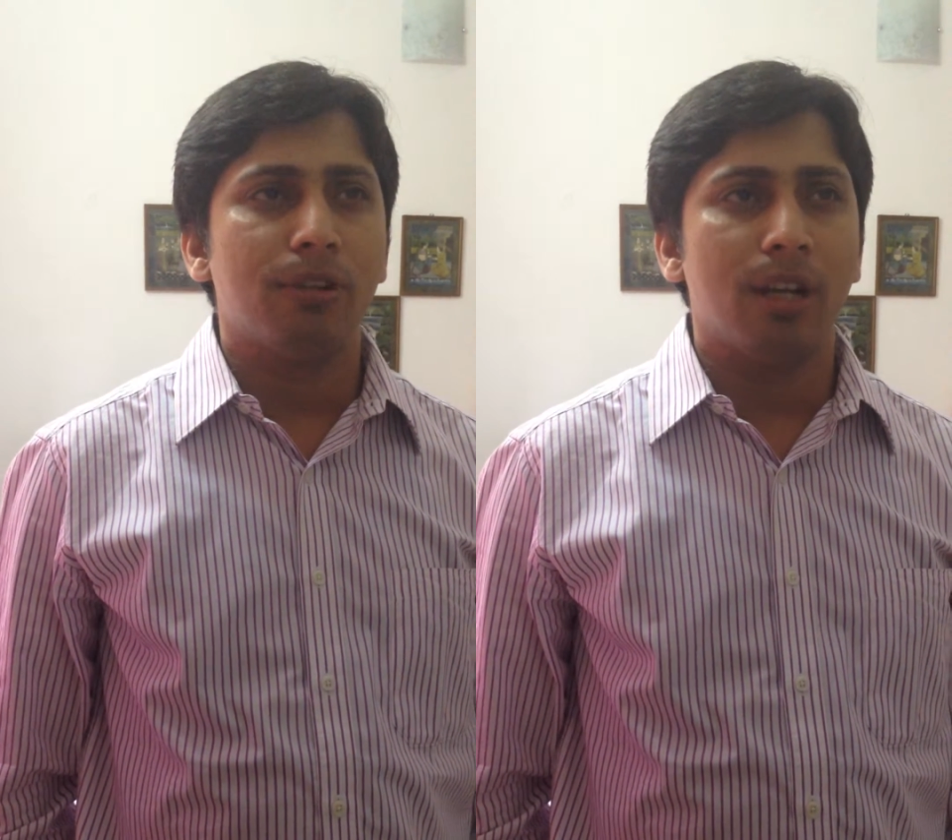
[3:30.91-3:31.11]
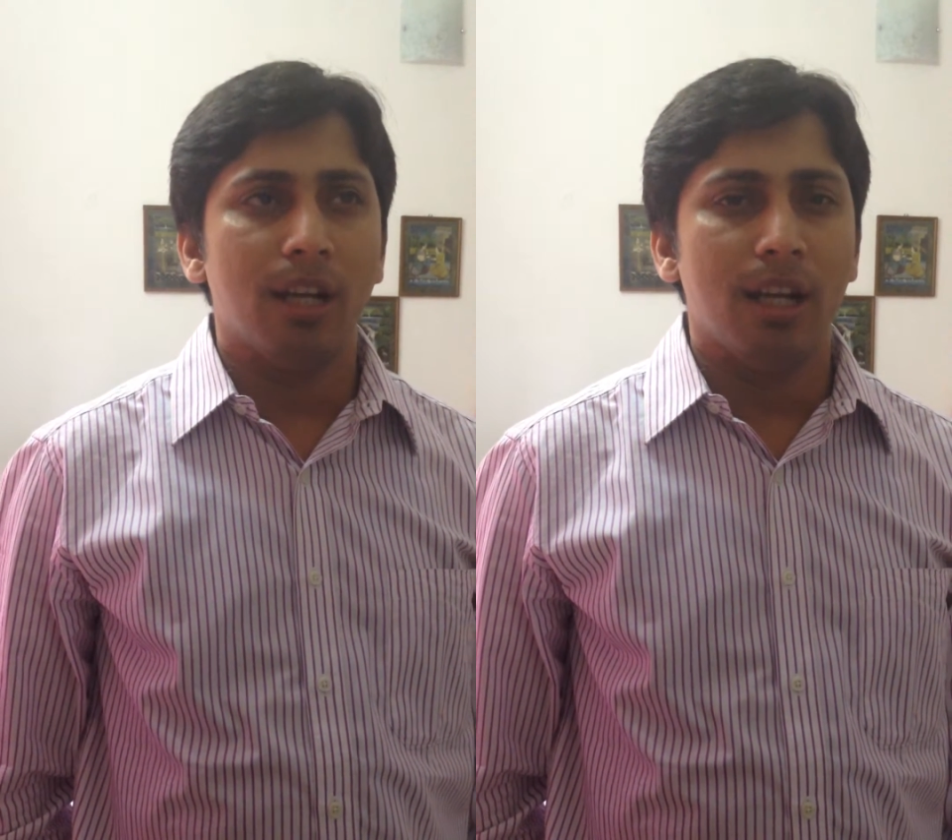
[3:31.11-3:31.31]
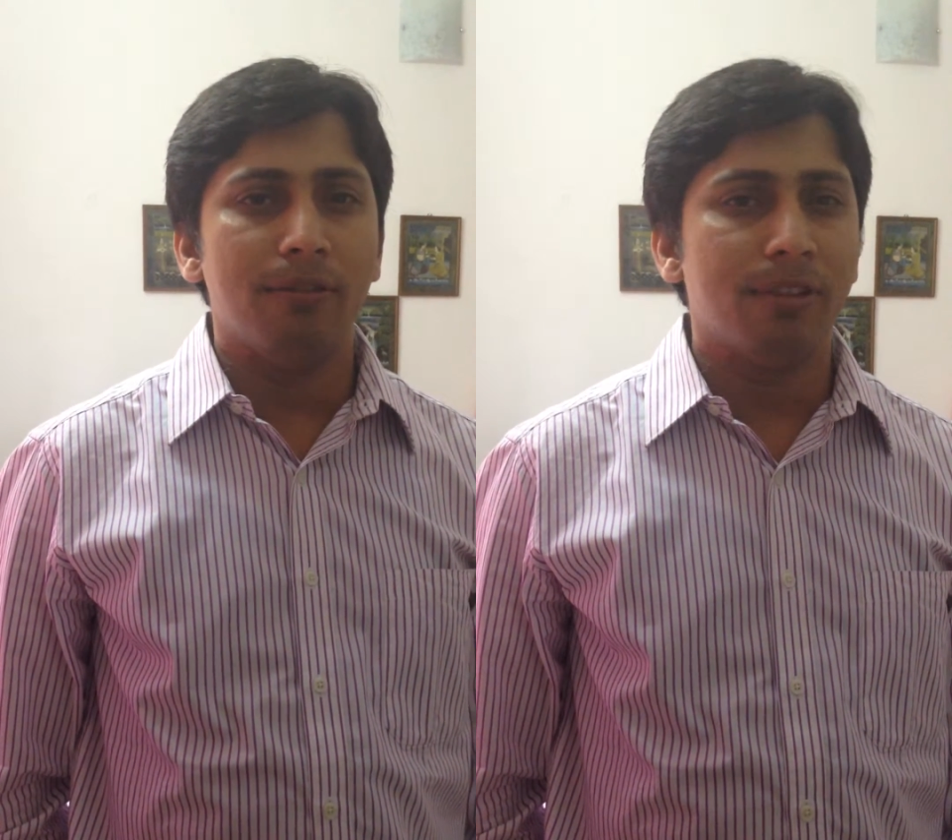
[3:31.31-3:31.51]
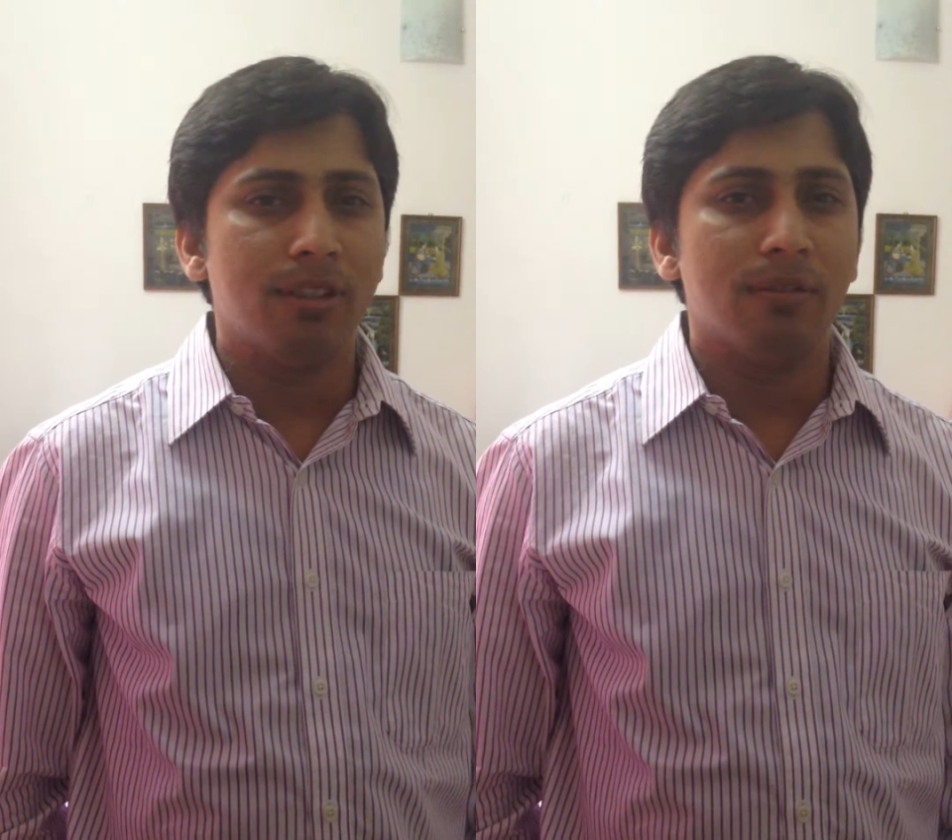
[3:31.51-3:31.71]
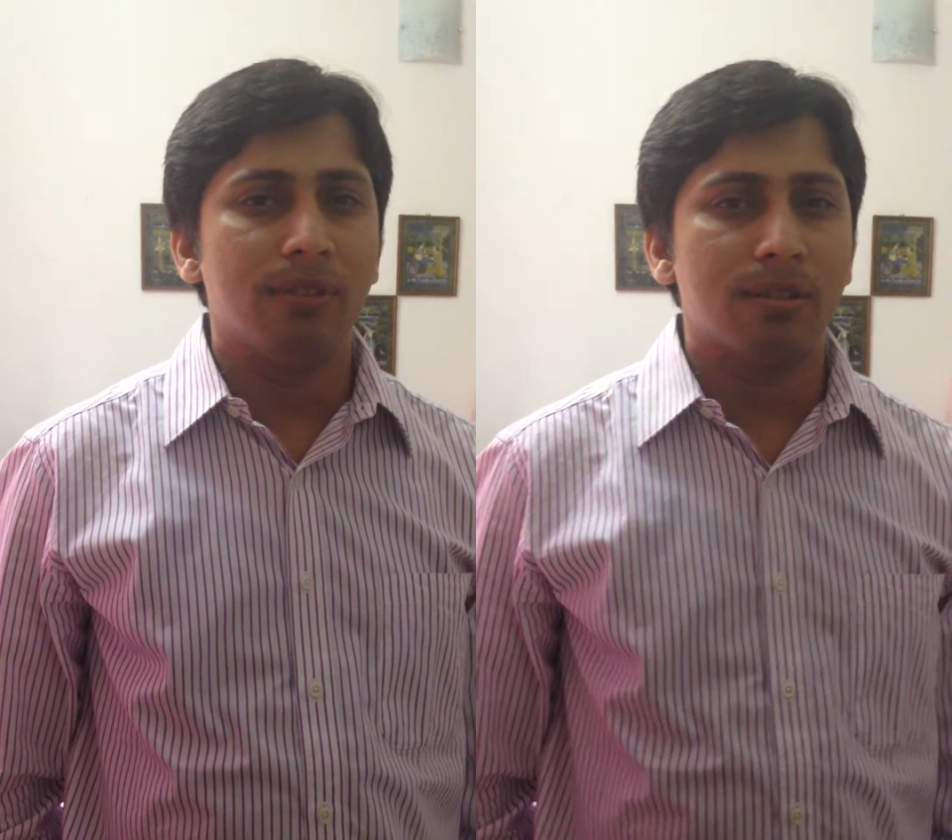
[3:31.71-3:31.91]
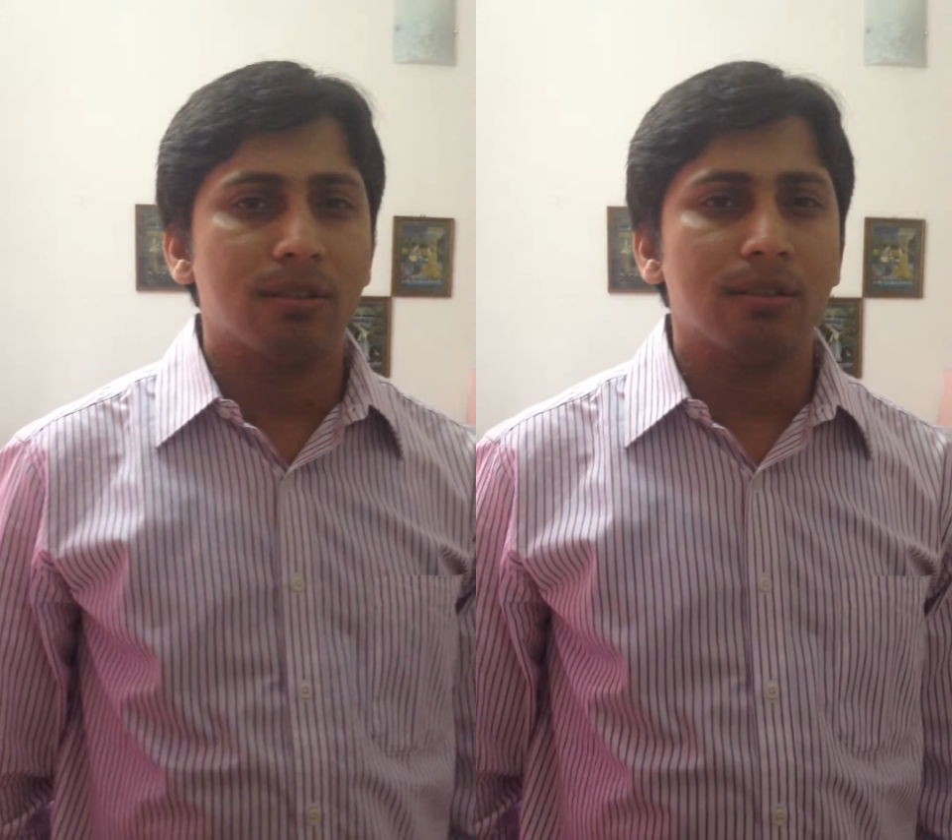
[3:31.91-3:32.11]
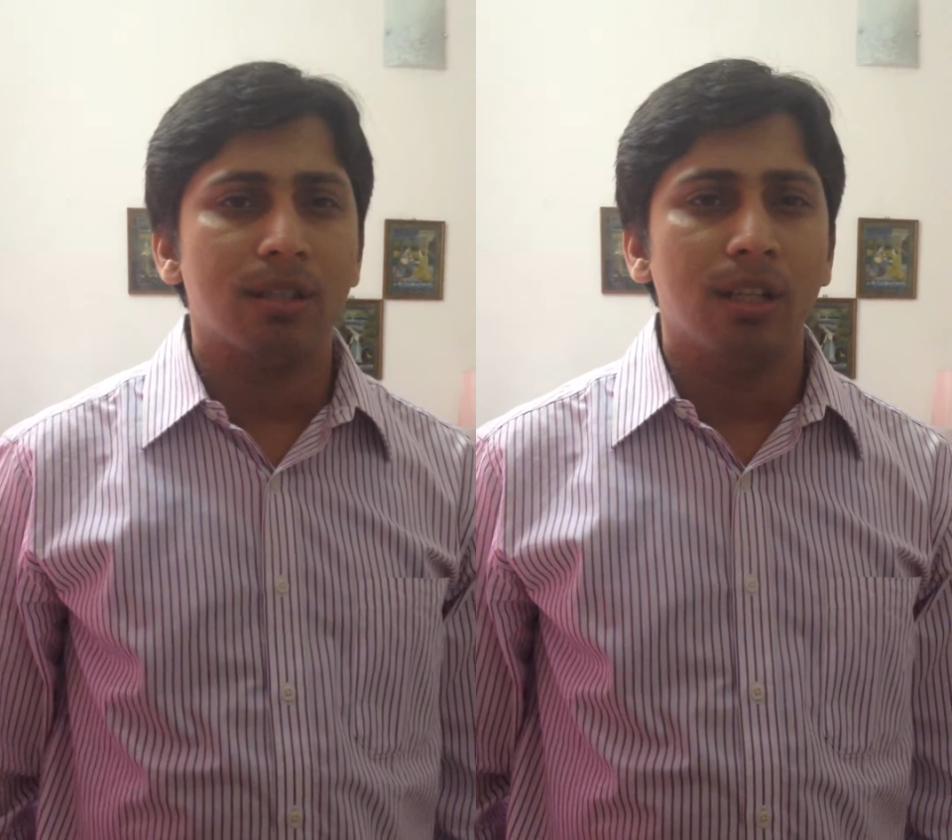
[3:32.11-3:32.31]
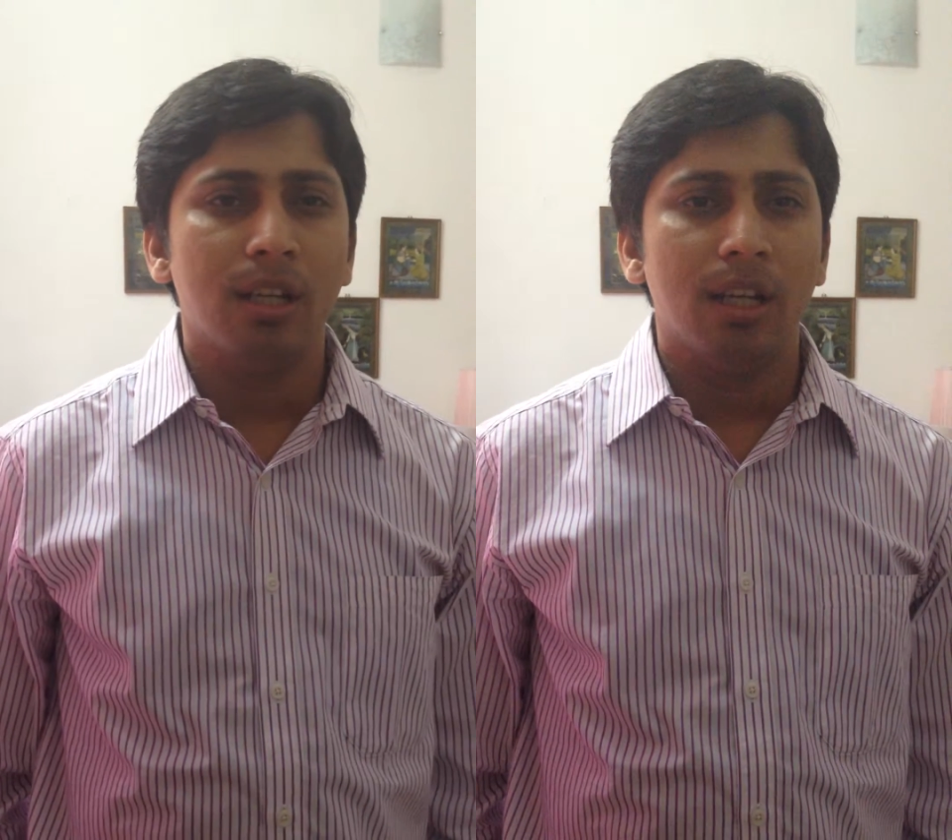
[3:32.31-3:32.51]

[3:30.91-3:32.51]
for an average investors